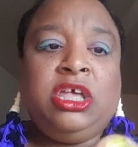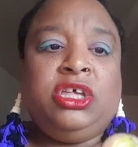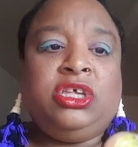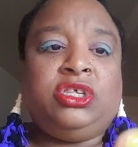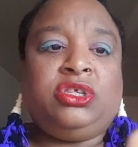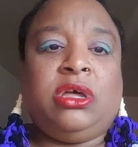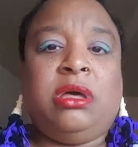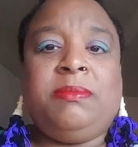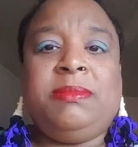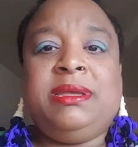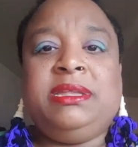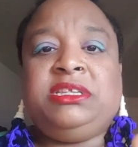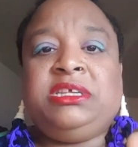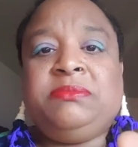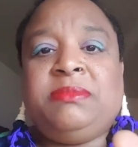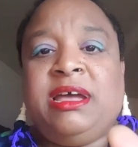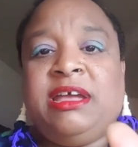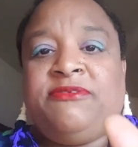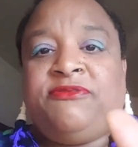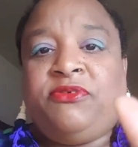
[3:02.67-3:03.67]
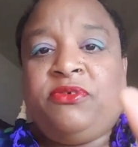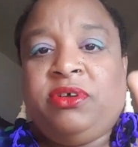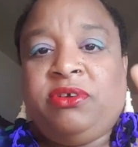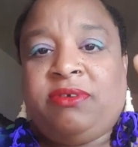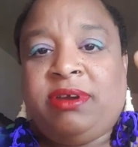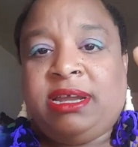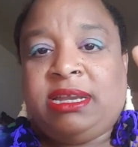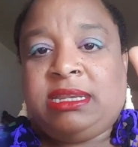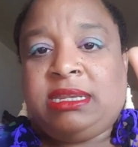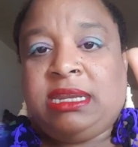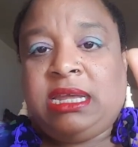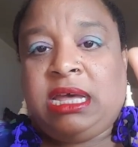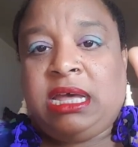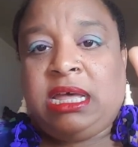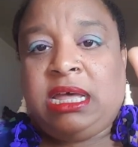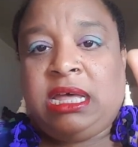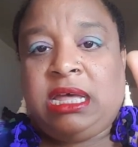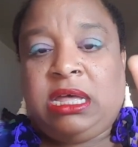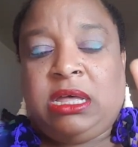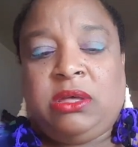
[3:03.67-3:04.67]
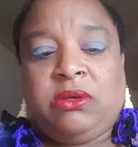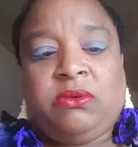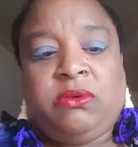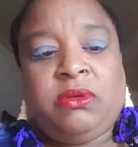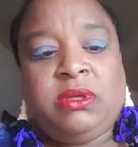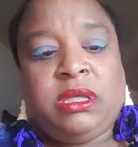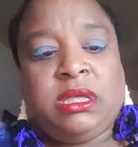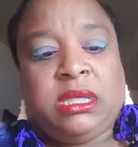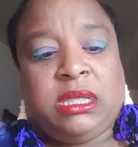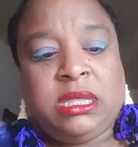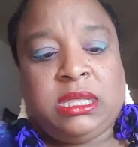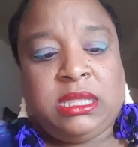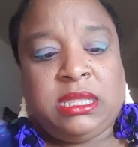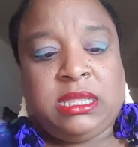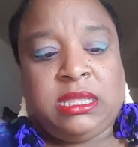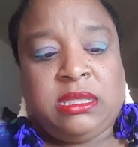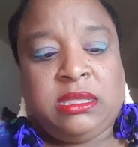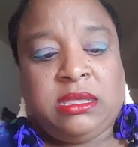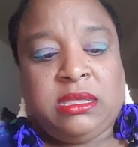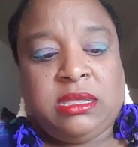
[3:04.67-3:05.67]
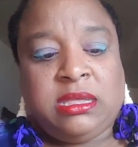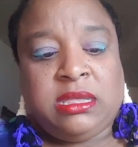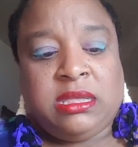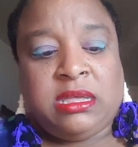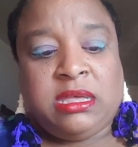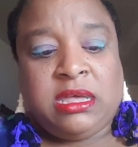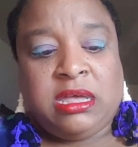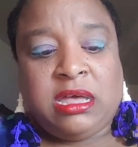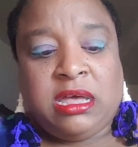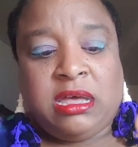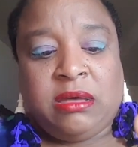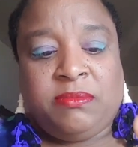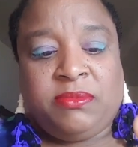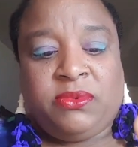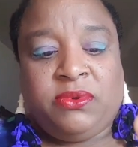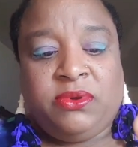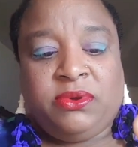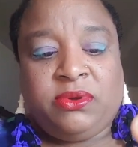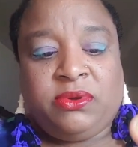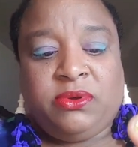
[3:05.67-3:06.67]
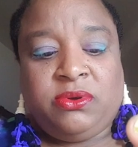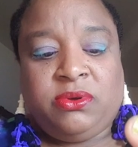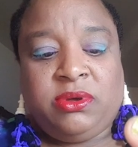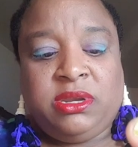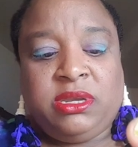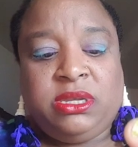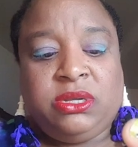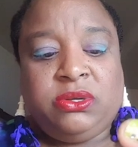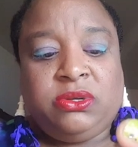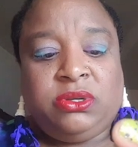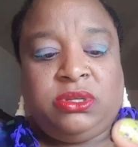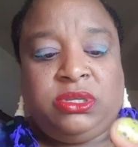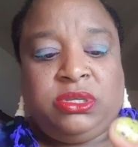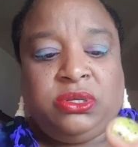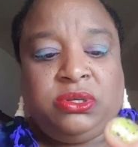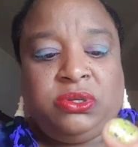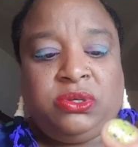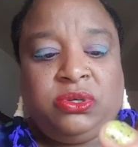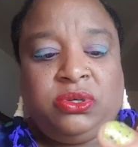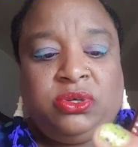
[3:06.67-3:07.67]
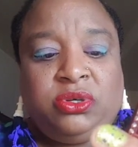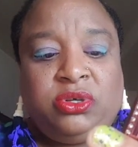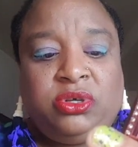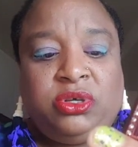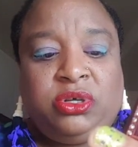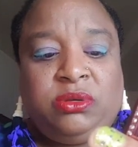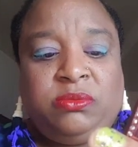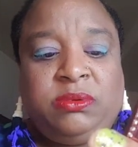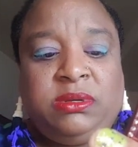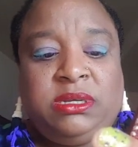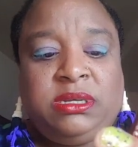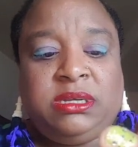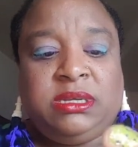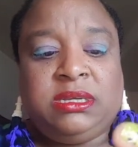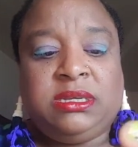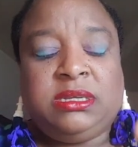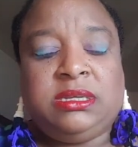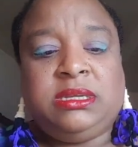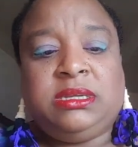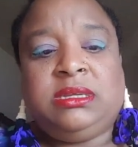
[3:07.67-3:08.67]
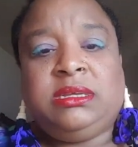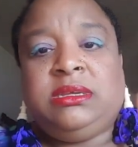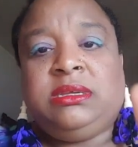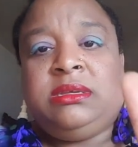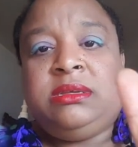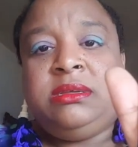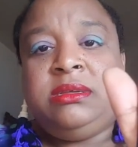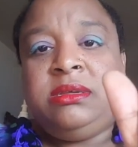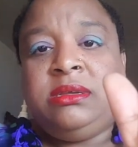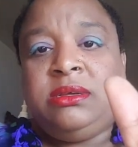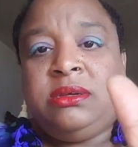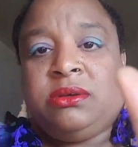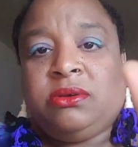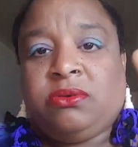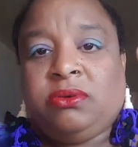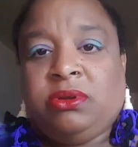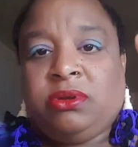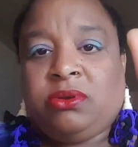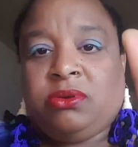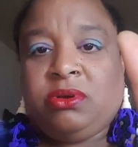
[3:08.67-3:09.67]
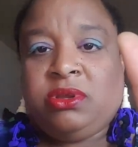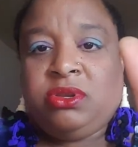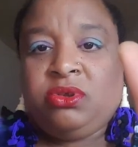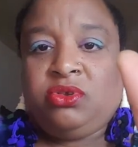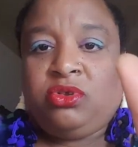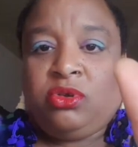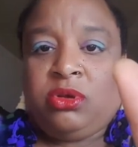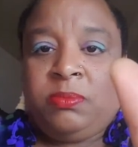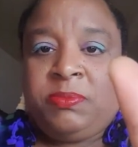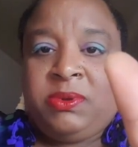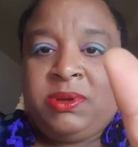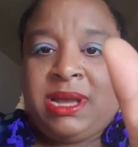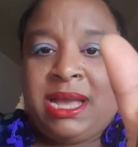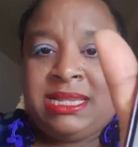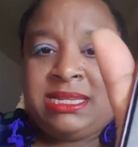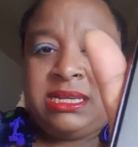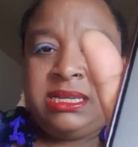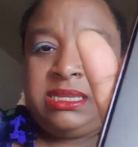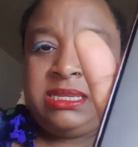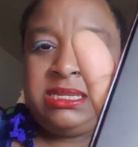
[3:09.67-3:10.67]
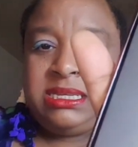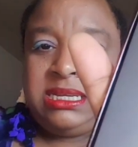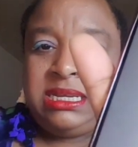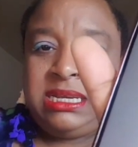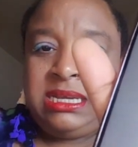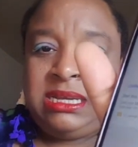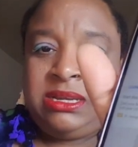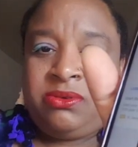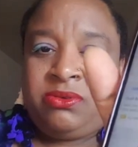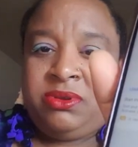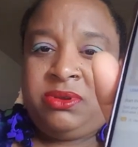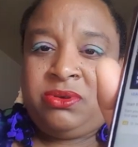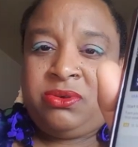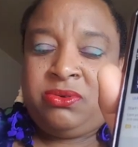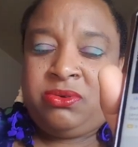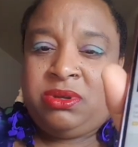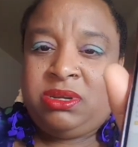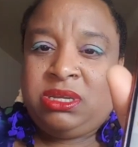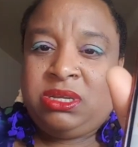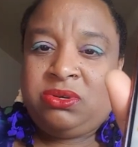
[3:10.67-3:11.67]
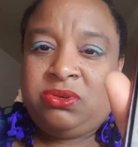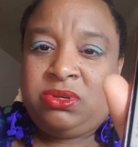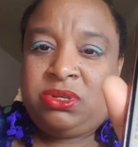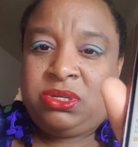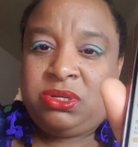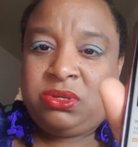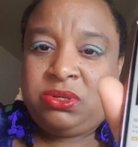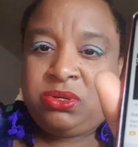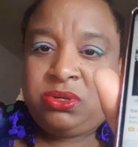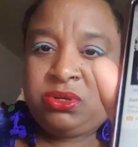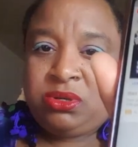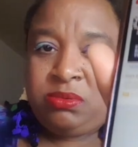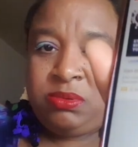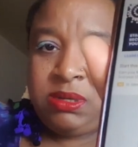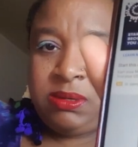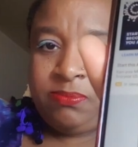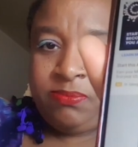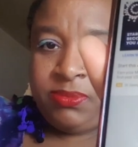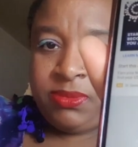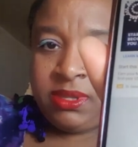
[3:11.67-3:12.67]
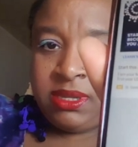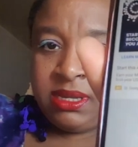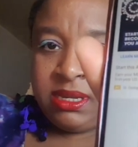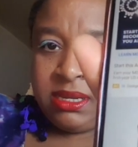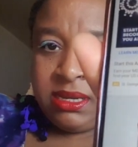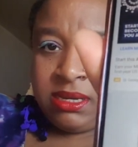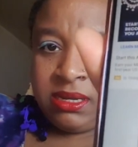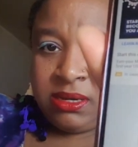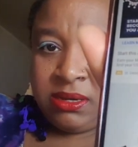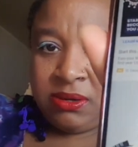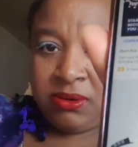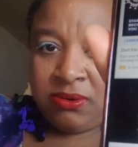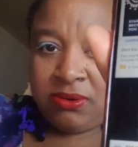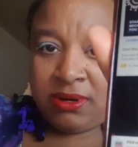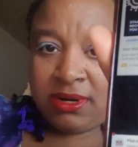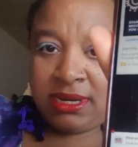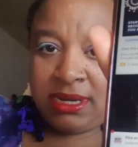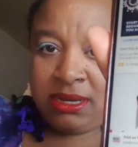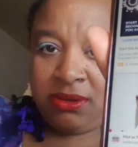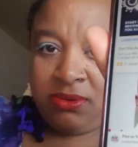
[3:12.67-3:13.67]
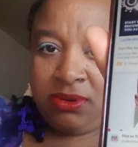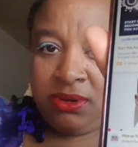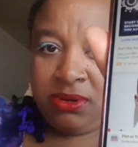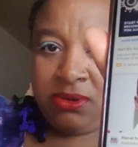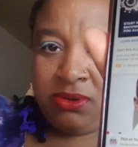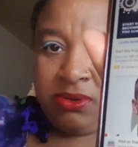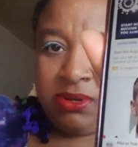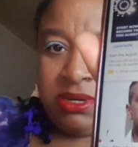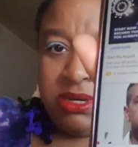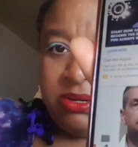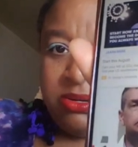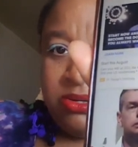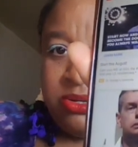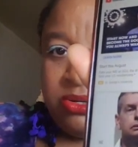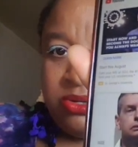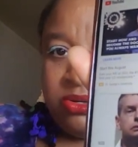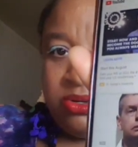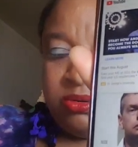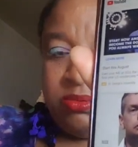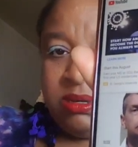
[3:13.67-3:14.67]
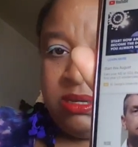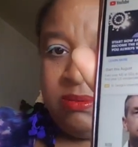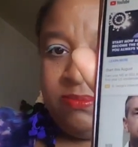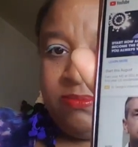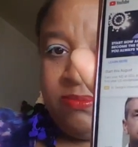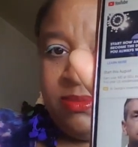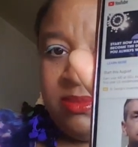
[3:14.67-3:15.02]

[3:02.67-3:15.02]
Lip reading: So I'm into my phone right now. I'm gonna go on YouTube. Hope you guys could see it. Gonna go on YouTube. Alright, gonna go on YouTube.